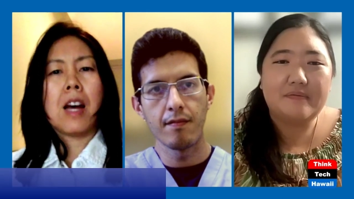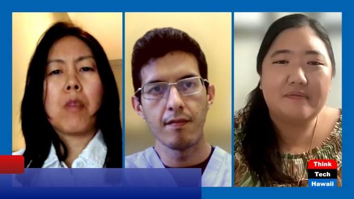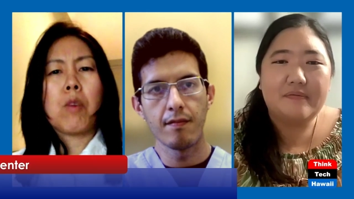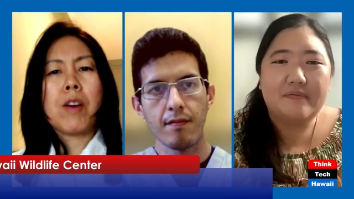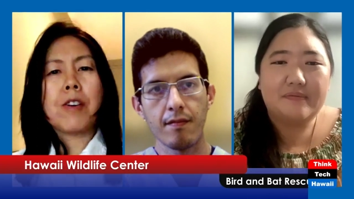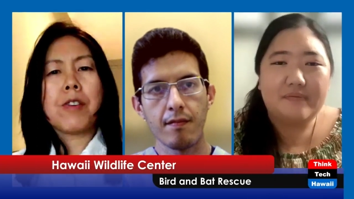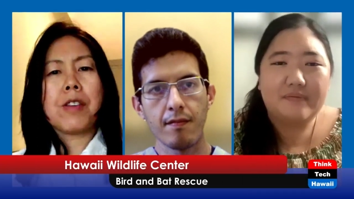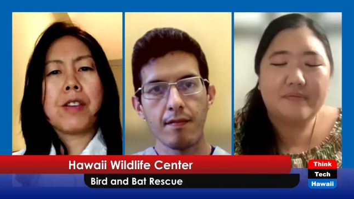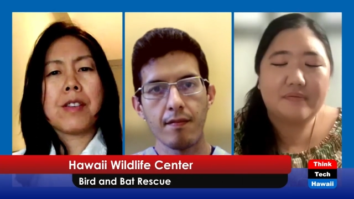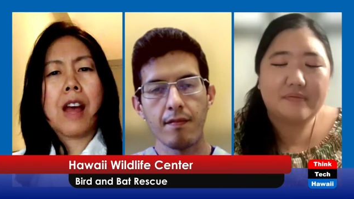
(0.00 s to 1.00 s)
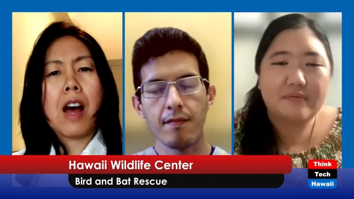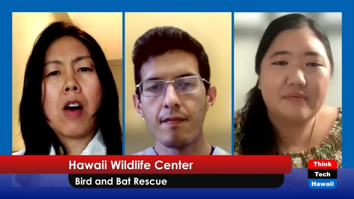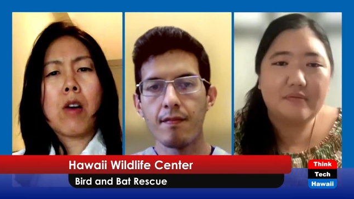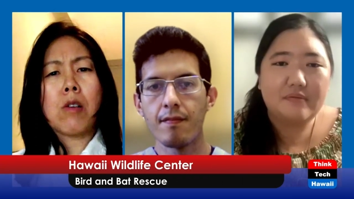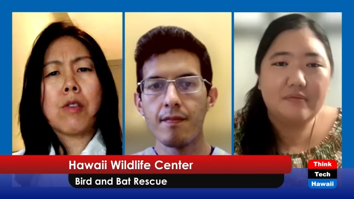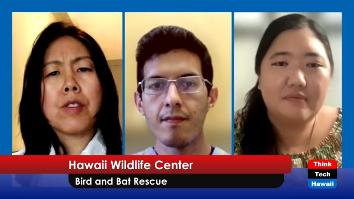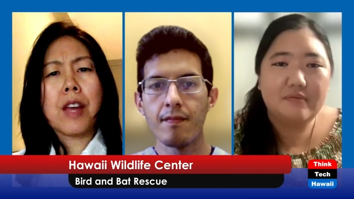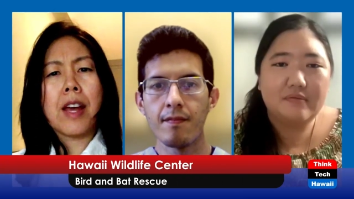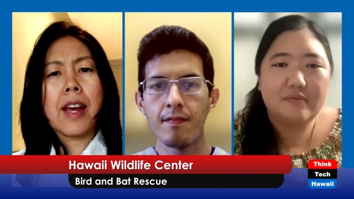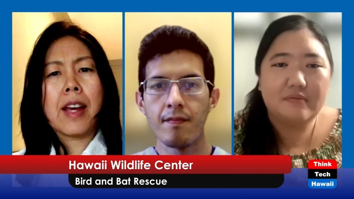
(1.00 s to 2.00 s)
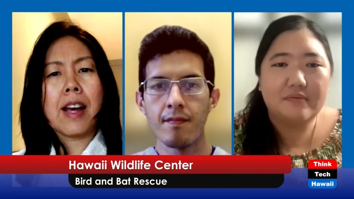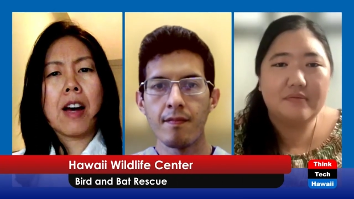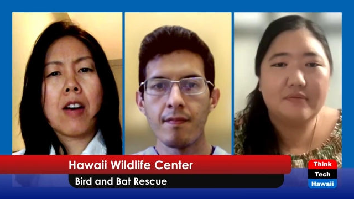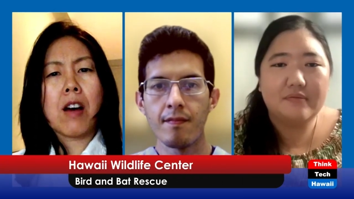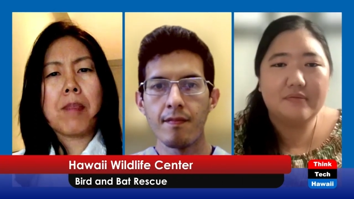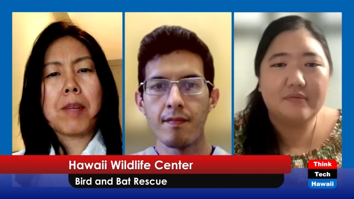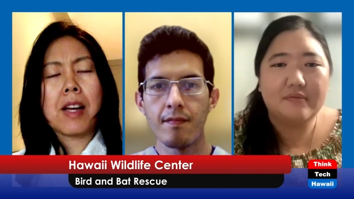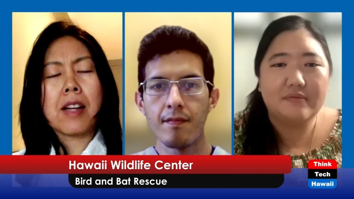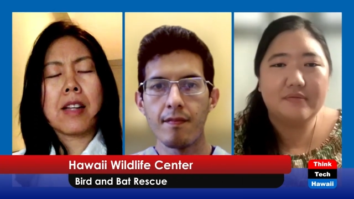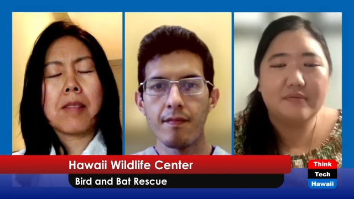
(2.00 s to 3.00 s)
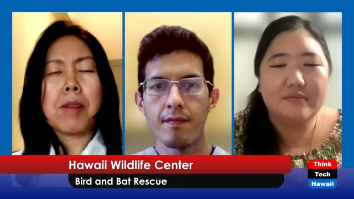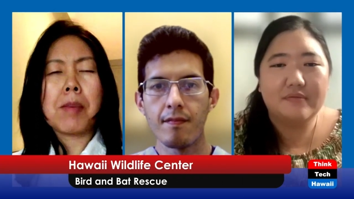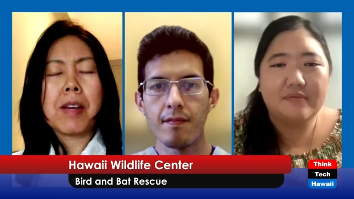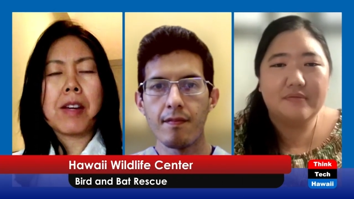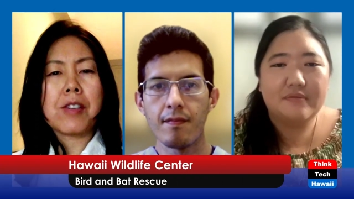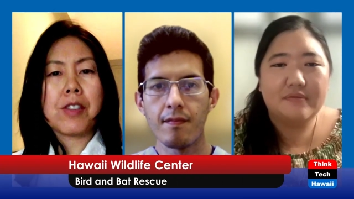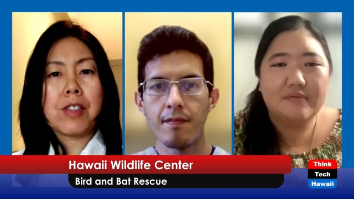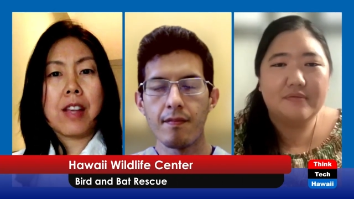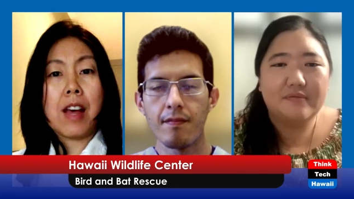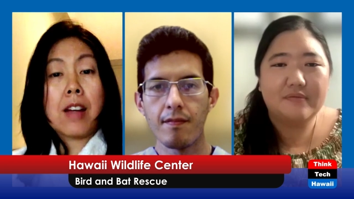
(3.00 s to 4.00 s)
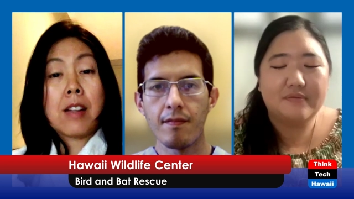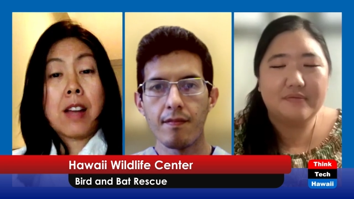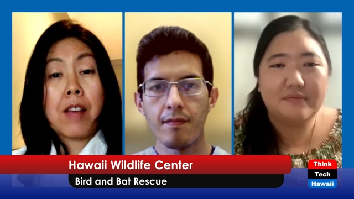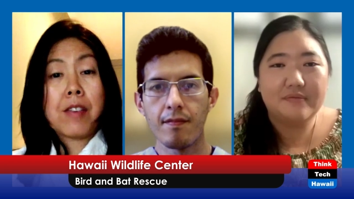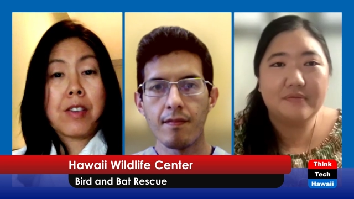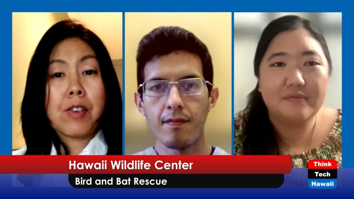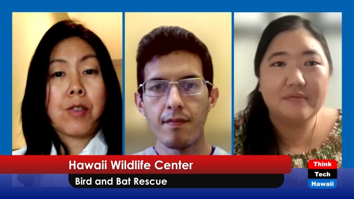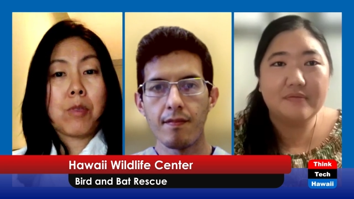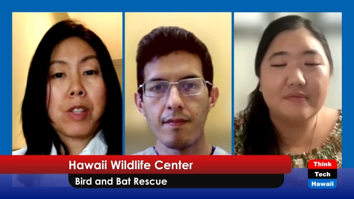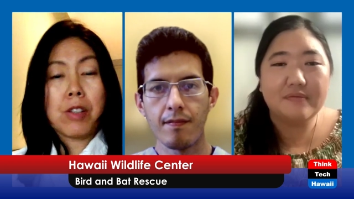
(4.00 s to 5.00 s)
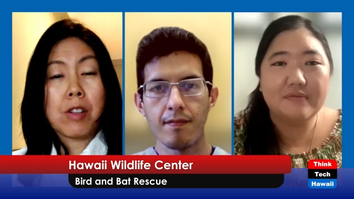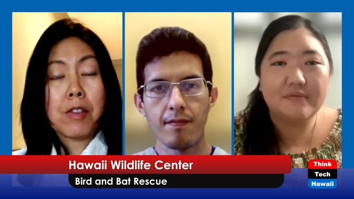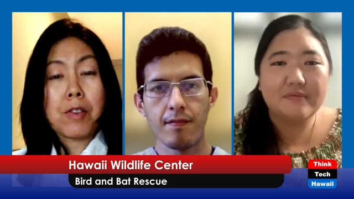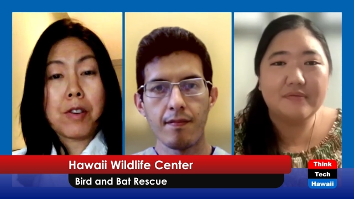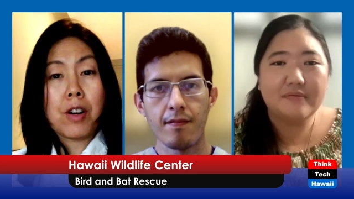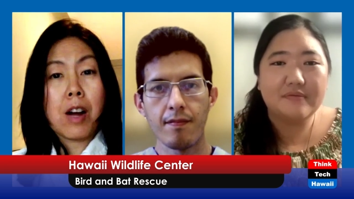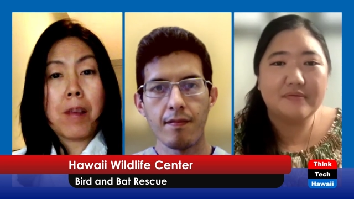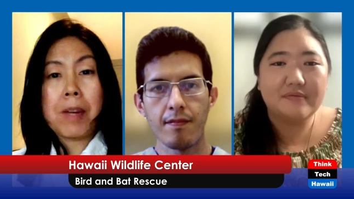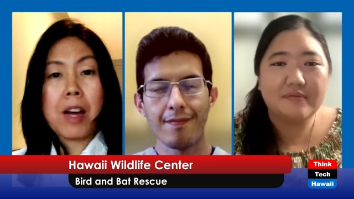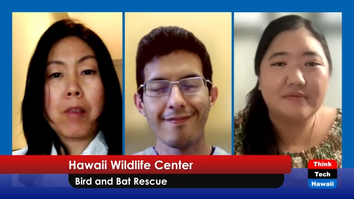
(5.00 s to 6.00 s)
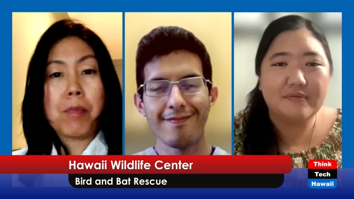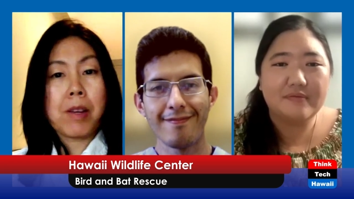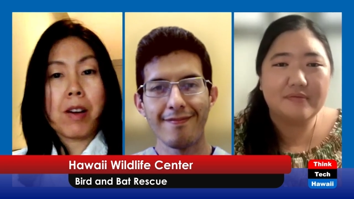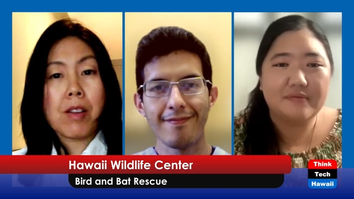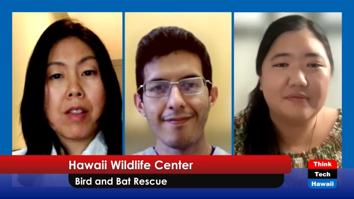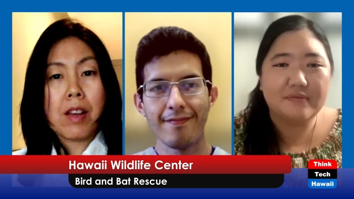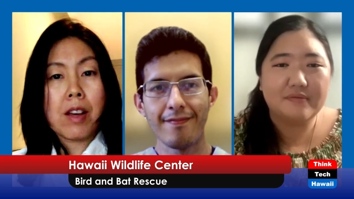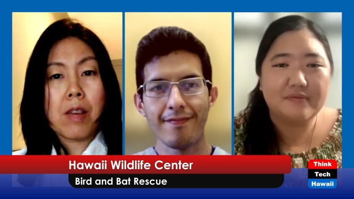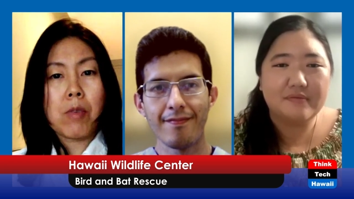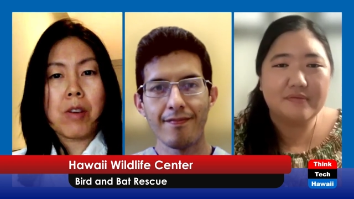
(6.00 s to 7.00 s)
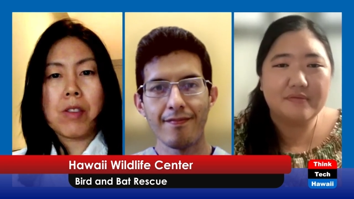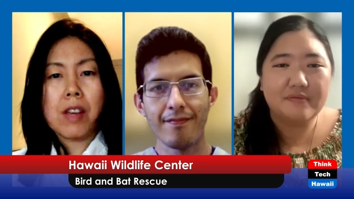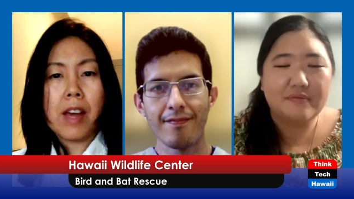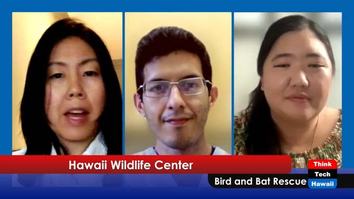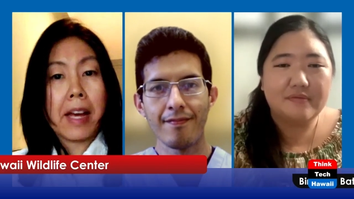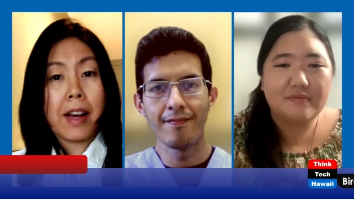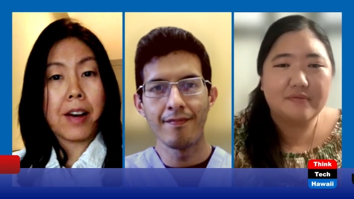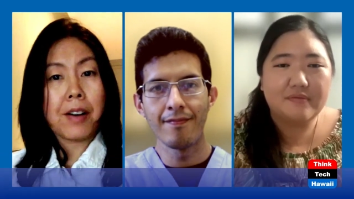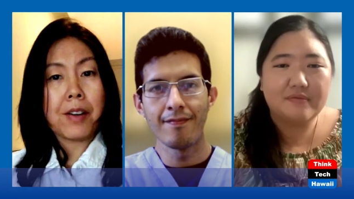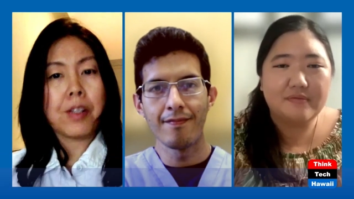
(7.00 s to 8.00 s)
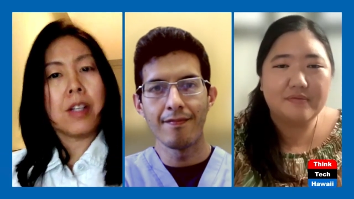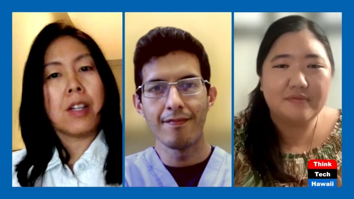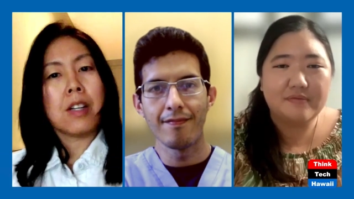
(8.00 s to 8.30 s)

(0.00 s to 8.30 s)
Speaker 1: And where do these owls hang out? I mean, I maybe I just haven't known what to look for? I mean, how big are they? Where do they hang out?